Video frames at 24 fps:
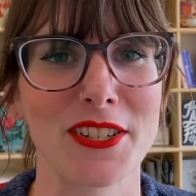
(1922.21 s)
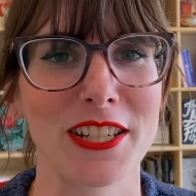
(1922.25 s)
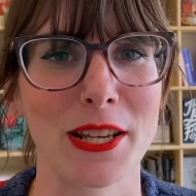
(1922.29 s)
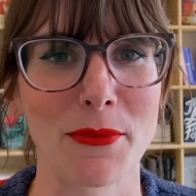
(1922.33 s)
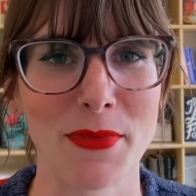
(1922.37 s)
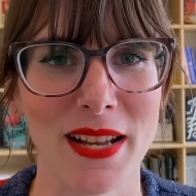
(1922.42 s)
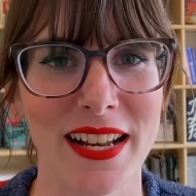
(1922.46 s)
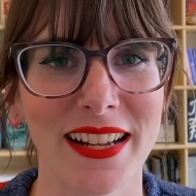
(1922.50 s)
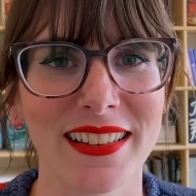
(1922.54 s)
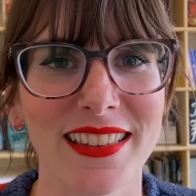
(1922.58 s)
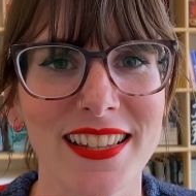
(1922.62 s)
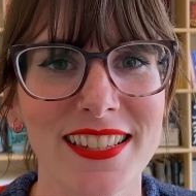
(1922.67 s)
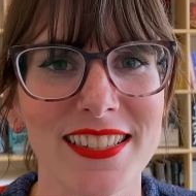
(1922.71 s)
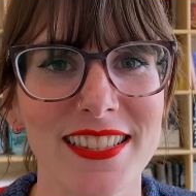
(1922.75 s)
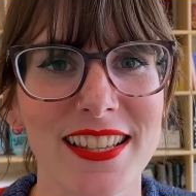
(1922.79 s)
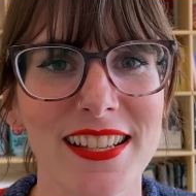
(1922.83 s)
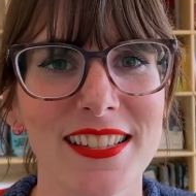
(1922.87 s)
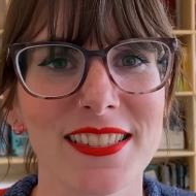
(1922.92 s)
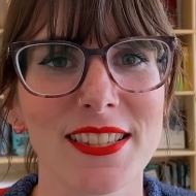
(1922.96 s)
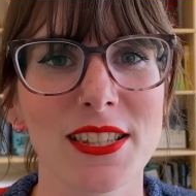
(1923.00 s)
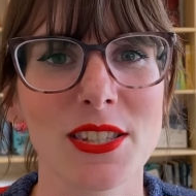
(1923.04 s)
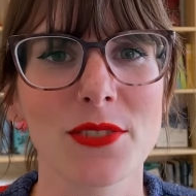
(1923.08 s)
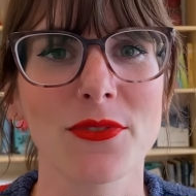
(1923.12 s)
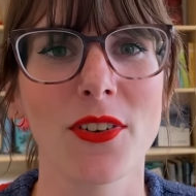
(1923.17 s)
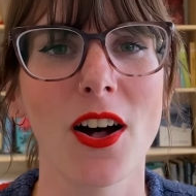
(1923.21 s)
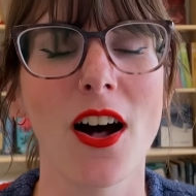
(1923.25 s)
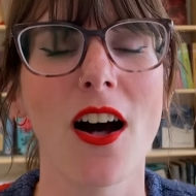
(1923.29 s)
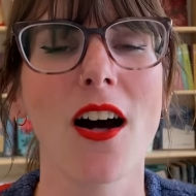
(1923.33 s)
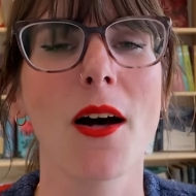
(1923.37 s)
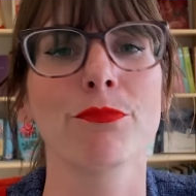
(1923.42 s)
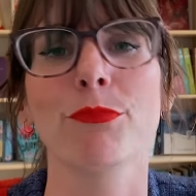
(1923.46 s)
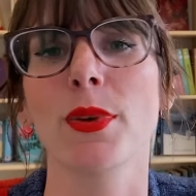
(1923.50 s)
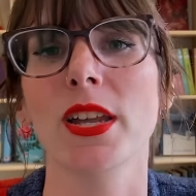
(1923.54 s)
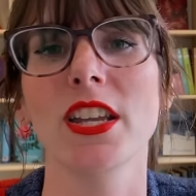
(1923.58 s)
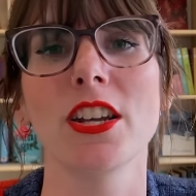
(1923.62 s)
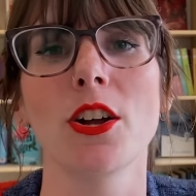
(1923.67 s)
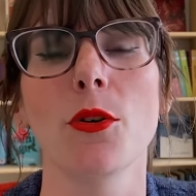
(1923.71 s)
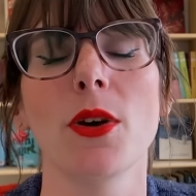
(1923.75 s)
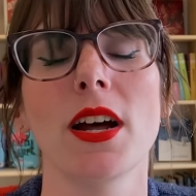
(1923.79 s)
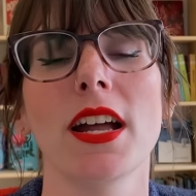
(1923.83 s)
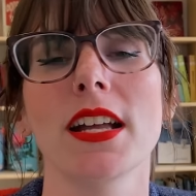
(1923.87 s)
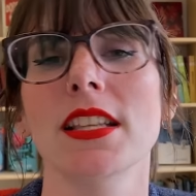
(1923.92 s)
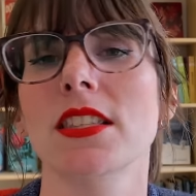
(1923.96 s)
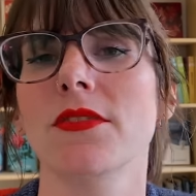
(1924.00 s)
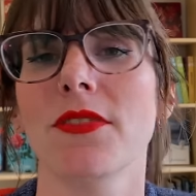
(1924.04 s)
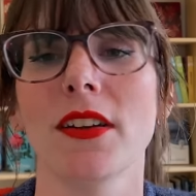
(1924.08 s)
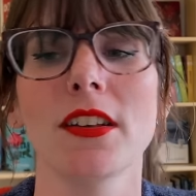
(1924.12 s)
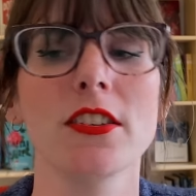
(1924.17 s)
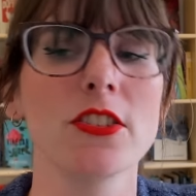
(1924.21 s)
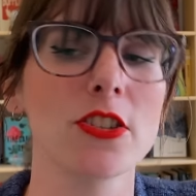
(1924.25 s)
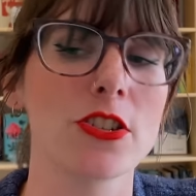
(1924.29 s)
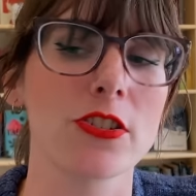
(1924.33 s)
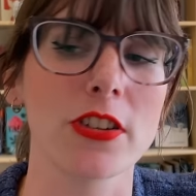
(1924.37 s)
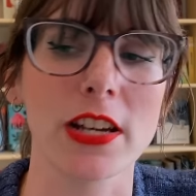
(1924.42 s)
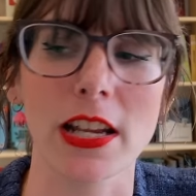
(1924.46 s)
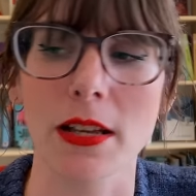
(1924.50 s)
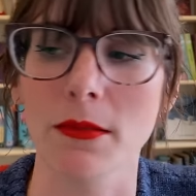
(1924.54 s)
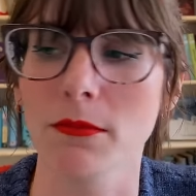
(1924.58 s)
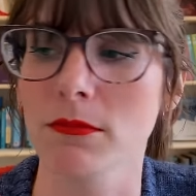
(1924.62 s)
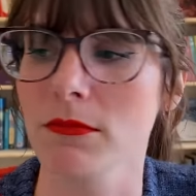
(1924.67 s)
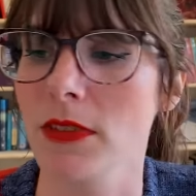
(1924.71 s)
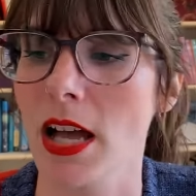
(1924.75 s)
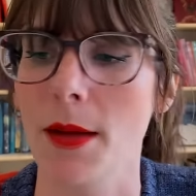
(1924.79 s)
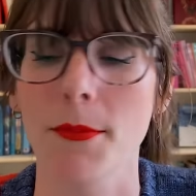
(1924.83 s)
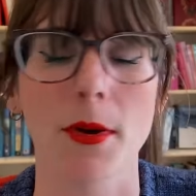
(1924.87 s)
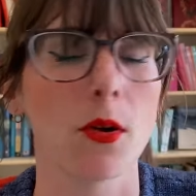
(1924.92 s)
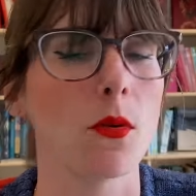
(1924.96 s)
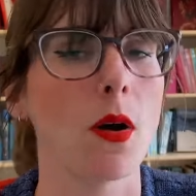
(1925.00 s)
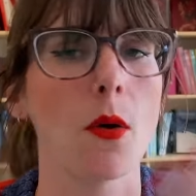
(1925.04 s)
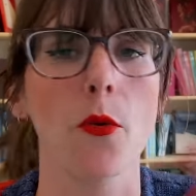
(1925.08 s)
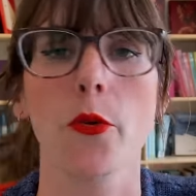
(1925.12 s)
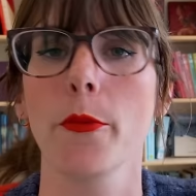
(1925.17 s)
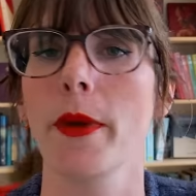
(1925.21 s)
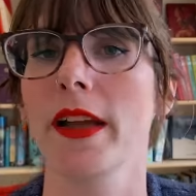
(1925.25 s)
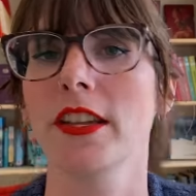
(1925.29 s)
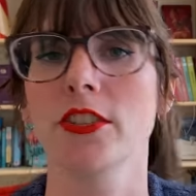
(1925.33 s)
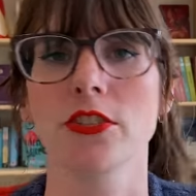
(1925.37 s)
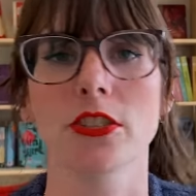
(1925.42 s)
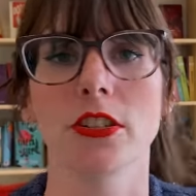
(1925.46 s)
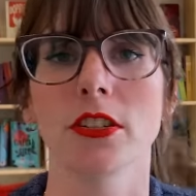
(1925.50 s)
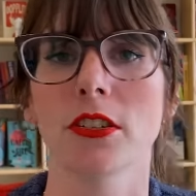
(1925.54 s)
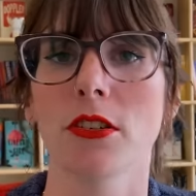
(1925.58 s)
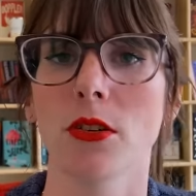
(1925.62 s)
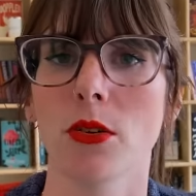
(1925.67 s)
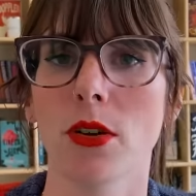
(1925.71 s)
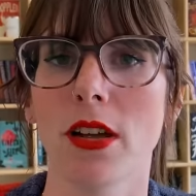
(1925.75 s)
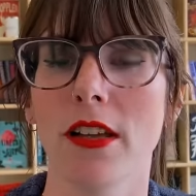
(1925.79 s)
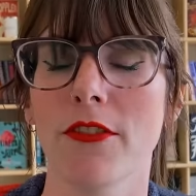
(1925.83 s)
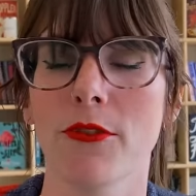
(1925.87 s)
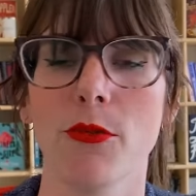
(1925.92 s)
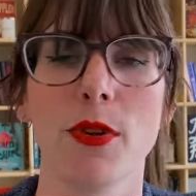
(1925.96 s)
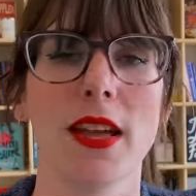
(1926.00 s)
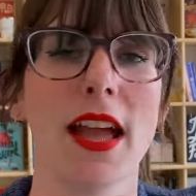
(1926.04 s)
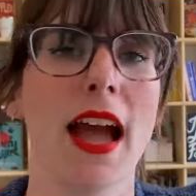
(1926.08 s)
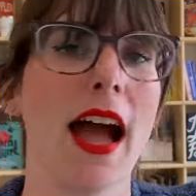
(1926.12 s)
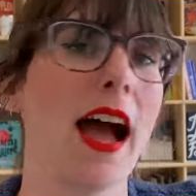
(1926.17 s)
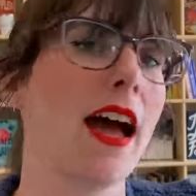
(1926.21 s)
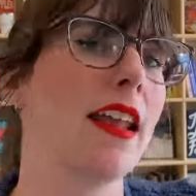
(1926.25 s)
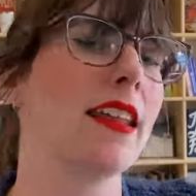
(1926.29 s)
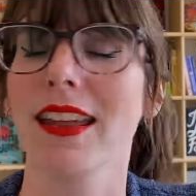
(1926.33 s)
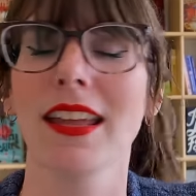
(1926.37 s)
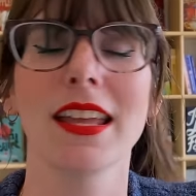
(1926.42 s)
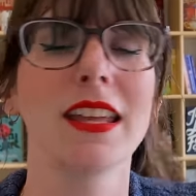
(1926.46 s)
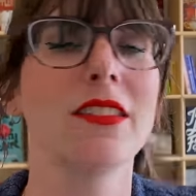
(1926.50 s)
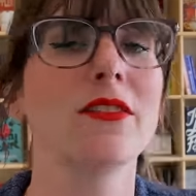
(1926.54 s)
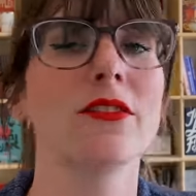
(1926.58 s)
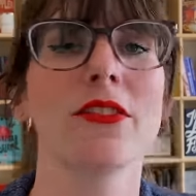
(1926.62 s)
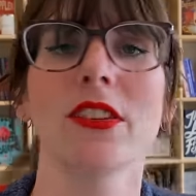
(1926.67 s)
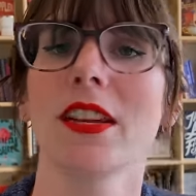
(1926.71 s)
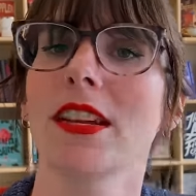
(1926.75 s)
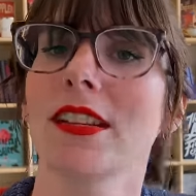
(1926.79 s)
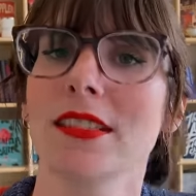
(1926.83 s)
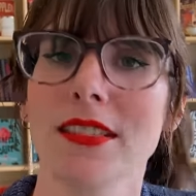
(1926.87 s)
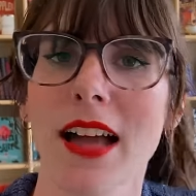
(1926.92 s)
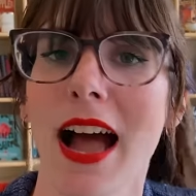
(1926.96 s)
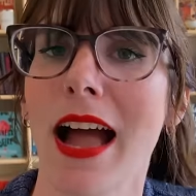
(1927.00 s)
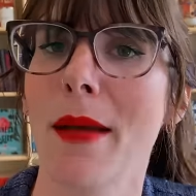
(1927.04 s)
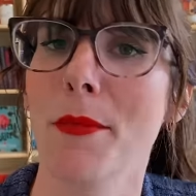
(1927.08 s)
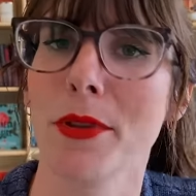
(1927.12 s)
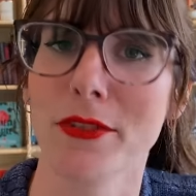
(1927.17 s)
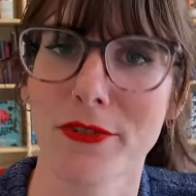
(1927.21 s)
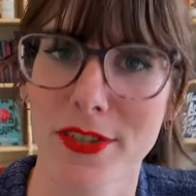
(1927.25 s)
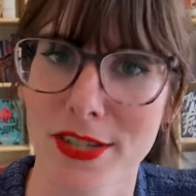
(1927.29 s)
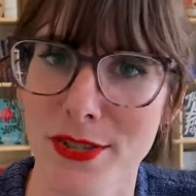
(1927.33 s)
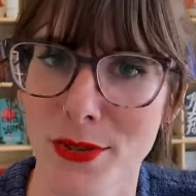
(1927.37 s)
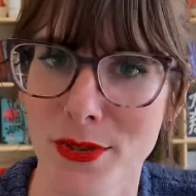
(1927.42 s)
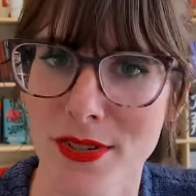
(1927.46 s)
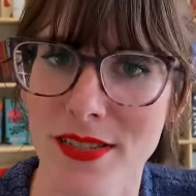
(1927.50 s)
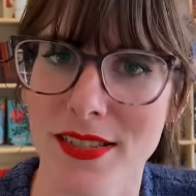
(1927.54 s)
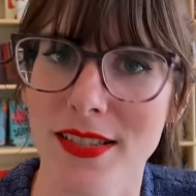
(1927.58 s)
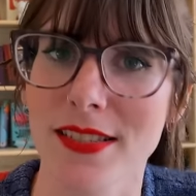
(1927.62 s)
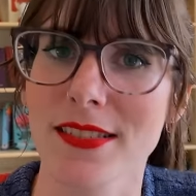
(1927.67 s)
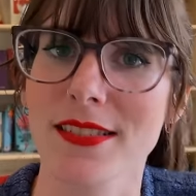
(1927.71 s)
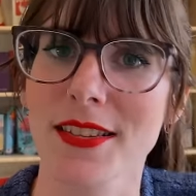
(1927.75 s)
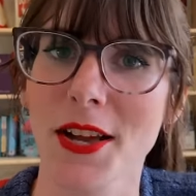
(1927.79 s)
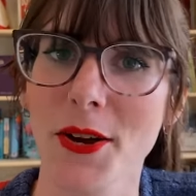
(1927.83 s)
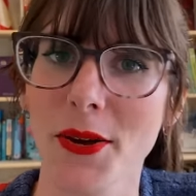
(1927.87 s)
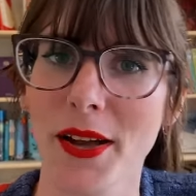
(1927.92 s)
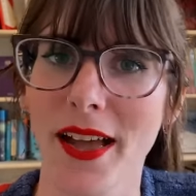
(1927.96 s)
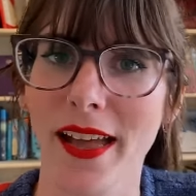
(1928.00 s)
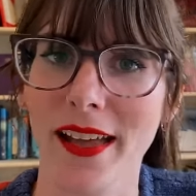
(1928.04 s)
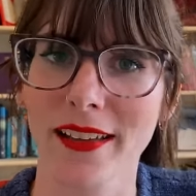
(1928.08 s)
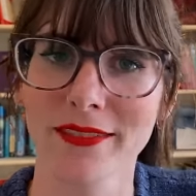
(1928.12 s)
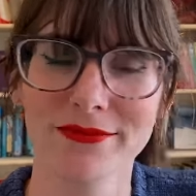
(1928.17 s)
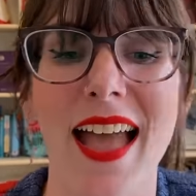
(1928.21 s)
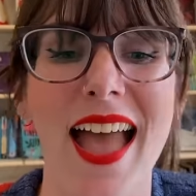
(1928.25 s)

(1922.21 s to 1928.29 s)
I'm knitting these things this fall, but you know what? It's fun to dream about what we might do if we had infinite time and resources, okay?